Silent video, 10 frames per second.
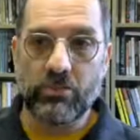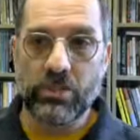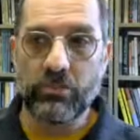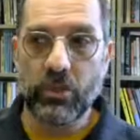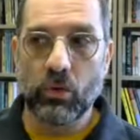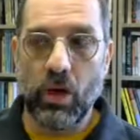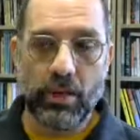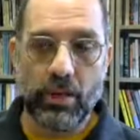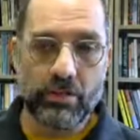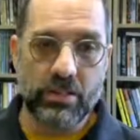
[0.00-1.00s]
interests of
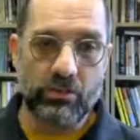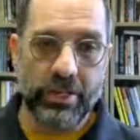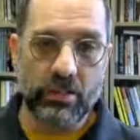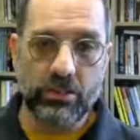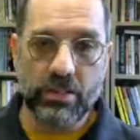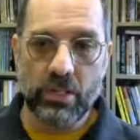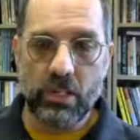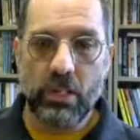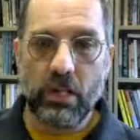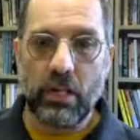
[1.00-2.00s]
your audience and
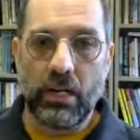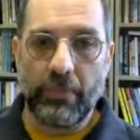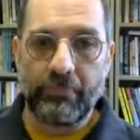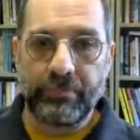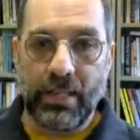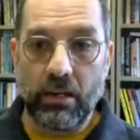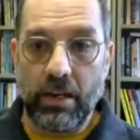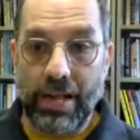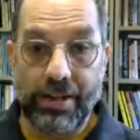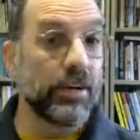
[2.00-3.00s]
readers
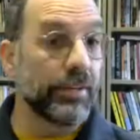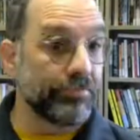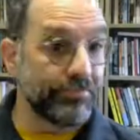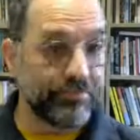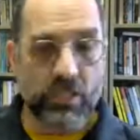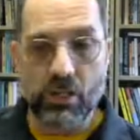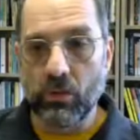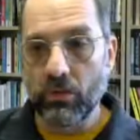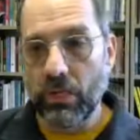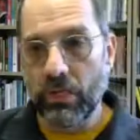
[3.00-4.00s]
at heart.
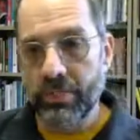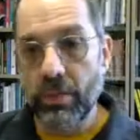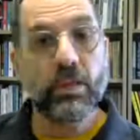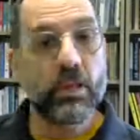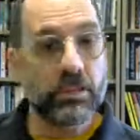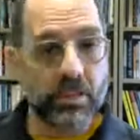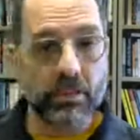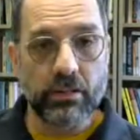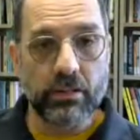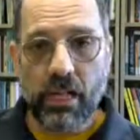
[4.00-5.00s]
So something to
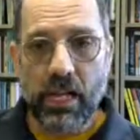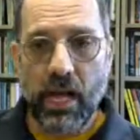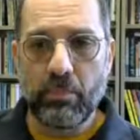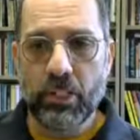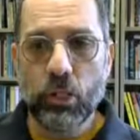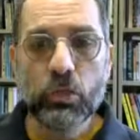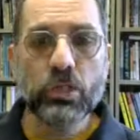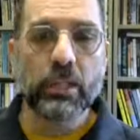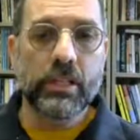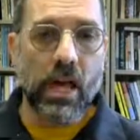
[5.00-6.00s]
consider, but
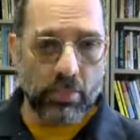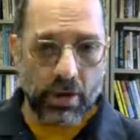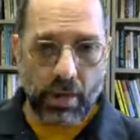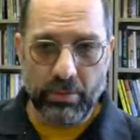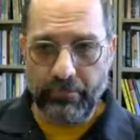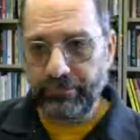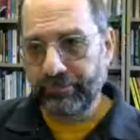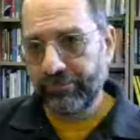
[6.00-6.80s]
usually not a problem.